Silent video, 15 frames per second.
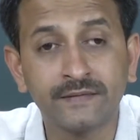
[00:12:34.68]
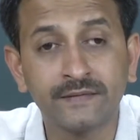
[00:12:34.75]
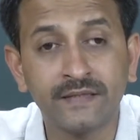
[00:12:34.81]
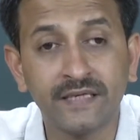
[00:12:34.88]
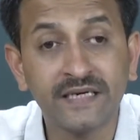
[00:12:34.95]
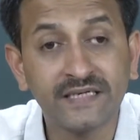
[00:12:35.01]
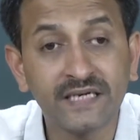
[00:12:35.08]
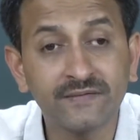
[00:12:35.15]

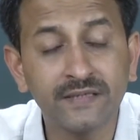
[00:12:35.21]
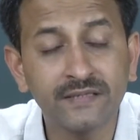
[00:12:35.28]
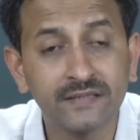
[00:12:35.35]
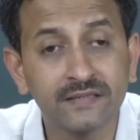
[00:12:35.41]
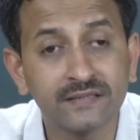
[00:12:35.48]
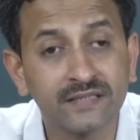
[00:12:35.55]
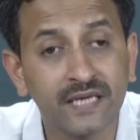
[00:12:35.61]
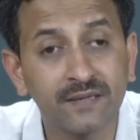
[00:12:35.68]

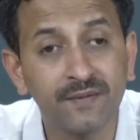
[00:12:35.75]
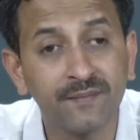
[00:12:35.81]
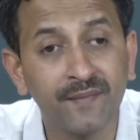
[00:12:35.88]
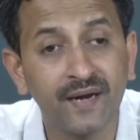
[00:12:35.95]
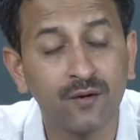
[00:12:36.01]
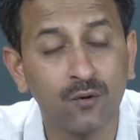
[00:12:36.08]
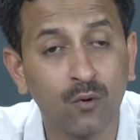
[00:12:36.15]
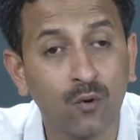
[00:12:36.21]
interventions can be
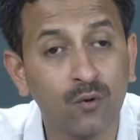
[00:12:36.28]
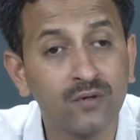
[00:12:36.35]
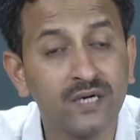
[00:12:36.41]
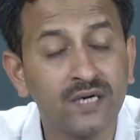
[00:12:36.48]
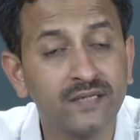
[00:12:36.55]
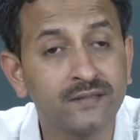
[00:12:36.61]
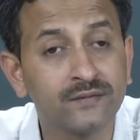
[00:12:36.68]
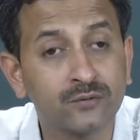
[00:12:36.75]
made
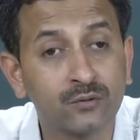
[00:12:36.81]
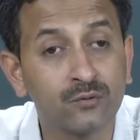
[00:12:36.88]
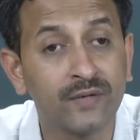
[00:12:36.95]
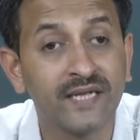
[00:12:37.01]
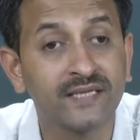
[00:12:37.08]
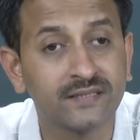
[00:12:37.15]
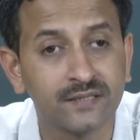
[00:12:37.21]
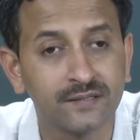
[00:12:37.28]
only through
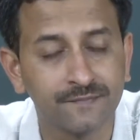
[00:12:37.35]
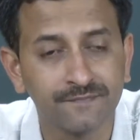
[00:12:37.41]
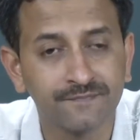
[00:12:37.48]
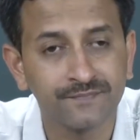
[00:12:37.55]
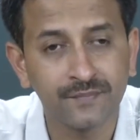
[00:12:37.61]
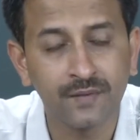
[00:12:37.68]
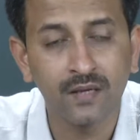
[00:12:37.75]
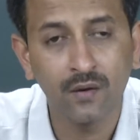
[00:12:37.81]
nature.
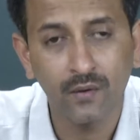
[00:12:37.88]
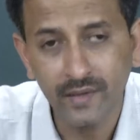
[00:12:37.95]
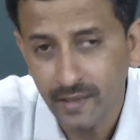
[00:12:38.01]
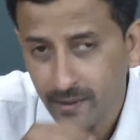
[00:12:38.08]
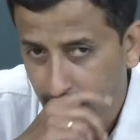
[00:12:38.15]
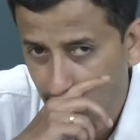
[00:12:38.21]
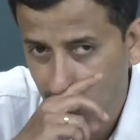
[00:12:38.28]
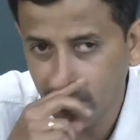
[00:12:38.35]
Okay?
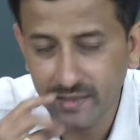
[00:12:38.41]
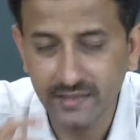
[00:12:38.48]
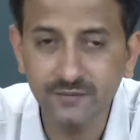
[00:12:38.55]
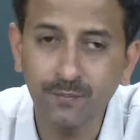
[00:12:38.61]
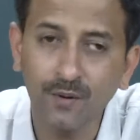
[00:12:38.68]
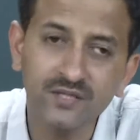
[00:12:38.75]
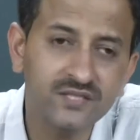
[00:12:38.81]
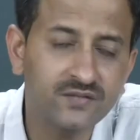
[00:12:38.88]
Whereas
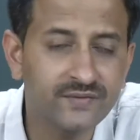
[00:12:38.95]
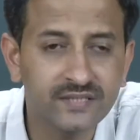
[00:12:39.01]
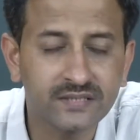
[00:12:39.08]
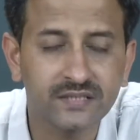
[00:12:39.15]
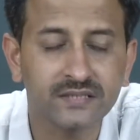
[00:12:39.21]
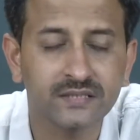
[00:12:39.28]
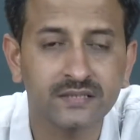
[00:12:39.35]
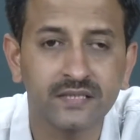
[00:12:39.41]

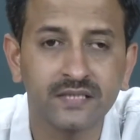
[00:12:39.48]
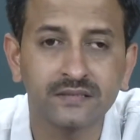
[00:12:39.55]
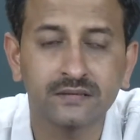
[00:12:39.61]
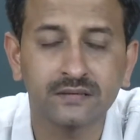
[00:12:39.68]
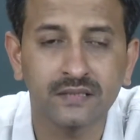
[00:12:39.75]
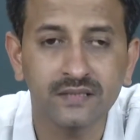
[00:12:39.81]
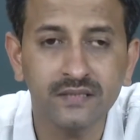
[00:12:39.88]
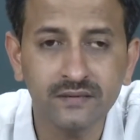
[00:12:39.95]
positivistic stage
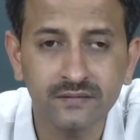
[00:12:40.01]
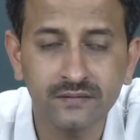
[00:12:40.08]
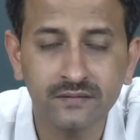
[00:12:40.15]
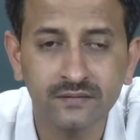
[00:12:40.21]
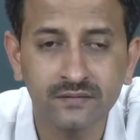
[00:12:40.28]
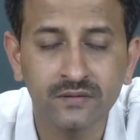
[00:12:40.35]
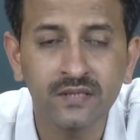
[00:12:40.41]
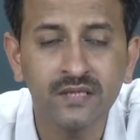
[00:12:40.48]

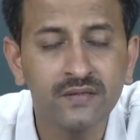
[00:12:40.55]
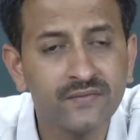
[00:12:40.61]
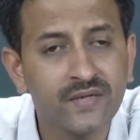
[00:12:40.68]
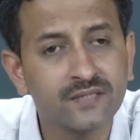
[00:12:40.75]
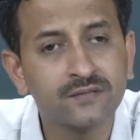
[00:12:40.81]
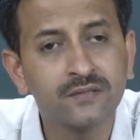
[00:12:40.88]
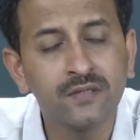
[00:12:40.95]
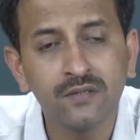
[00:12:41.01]
suggests
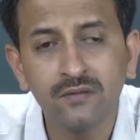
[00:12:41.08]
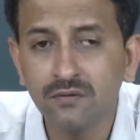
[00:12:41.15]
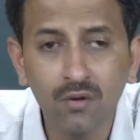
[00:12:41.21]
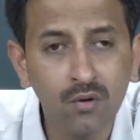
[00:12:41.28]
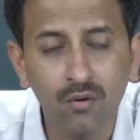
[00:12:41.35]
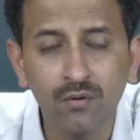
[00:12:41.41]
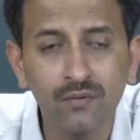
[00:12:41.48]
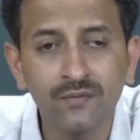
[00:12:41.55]
that
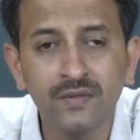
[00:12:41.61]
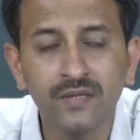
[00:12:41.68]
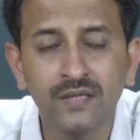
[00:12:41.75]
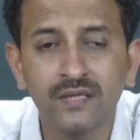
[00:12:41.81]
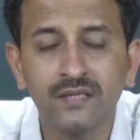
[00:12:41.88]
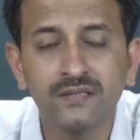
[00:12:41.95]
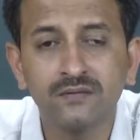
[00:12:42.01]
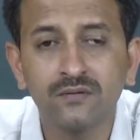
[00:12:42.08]
no,
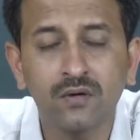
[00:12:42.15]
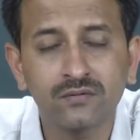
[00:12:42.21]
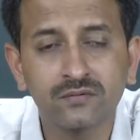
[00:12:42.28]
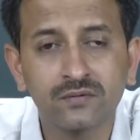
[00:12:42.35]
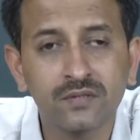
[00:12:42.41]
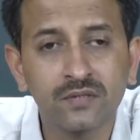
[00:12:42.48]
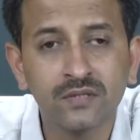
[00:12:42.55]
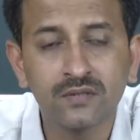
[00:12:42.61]
it is
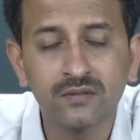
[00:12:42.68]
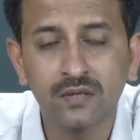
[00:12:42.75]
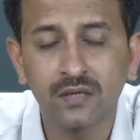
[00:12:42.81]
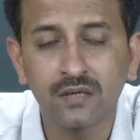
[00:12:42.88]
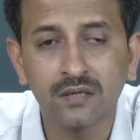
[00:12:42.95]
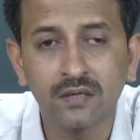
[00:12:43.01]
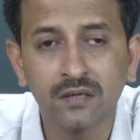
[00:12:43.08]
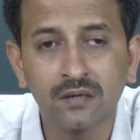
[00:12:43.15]
not
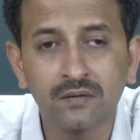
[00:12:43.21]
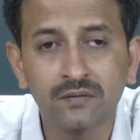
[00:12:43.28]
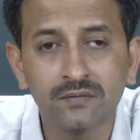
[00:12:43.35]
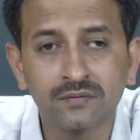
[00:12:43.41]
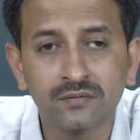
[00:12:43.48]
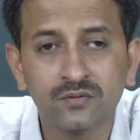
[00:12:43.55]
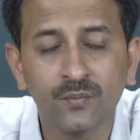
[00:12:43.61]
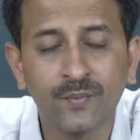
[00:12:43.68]

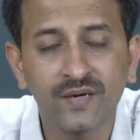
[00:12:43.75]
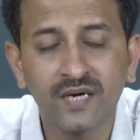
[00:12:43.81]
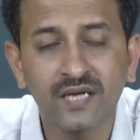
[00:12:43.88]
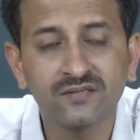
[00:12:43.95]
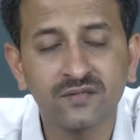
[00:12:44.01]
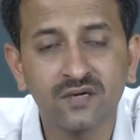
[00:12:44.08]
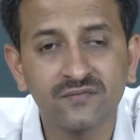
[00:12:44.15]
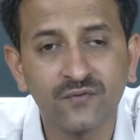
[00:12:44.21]

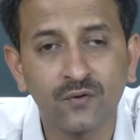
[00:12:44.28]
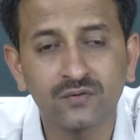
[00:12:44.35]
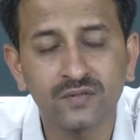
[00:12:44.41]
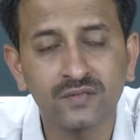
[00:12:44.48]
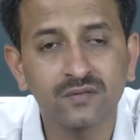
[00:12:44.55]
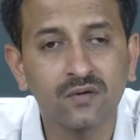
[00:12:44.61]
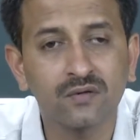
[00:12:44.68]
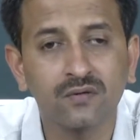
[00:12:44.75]
supernatural
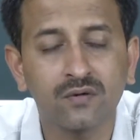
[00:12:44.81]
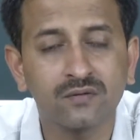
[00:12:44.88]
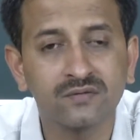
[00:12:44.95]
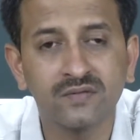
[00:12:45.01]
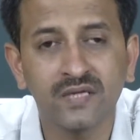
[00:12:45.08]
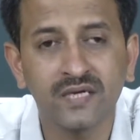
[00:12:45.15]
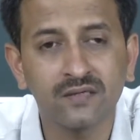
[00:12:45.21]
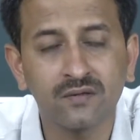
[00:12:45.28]
forces, or not,
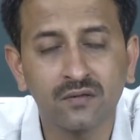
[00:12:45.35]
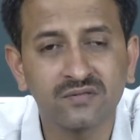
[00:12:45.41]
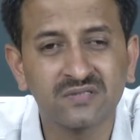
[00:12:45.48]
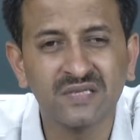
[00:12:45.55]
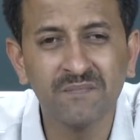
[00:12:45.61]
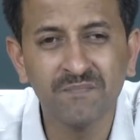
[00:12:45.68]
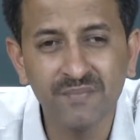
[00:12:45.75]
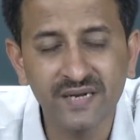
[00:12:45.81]
they are not
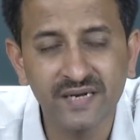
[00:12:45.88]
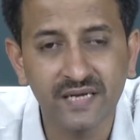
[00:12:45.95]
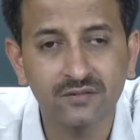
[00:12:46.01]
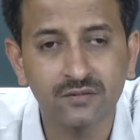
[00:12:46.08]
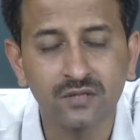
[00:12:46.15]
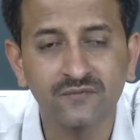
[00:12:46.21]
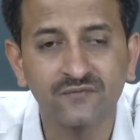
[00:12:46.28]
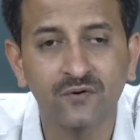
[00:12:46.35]
simply
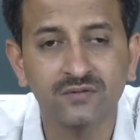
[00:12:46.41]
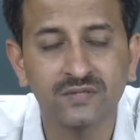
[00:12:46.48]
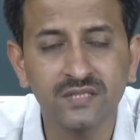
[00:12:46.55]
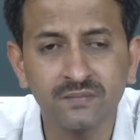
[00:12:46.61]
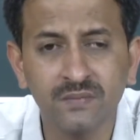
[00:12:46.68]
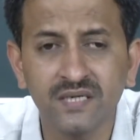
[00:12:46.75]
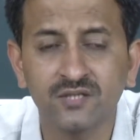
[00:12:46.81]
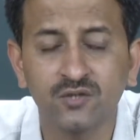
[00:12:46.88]
natural forces,
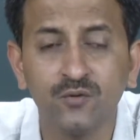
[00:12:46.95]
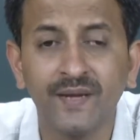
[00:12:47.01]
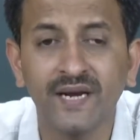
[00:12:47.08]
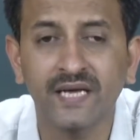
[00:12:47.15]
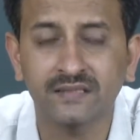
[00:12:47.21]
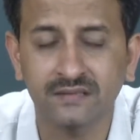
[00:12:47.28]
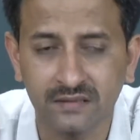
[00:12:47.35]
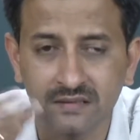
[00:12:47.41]
but human
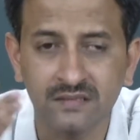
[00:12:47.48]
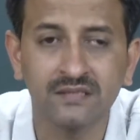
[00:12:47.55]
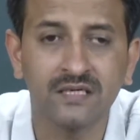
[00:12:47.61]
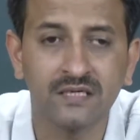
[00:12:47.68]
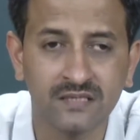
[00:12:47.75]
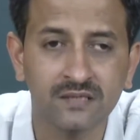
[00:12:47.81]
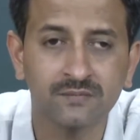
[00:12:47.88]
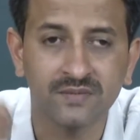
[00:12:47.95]
action
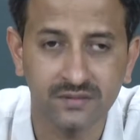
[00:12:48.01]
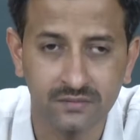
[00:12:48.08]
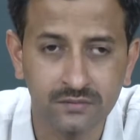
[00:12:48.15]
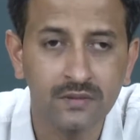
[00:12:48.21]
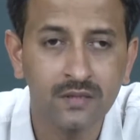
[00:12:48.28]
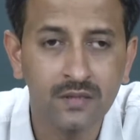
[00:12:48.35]
determines